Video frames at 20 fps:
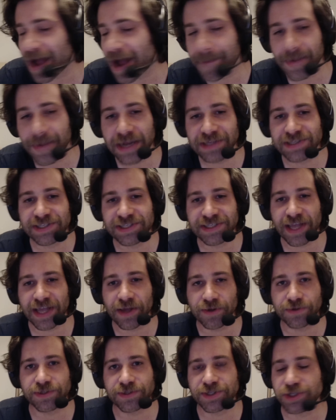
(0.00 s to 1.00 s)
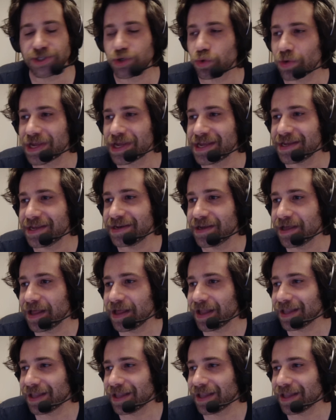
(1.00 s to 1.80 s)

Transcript: I'm on a single screen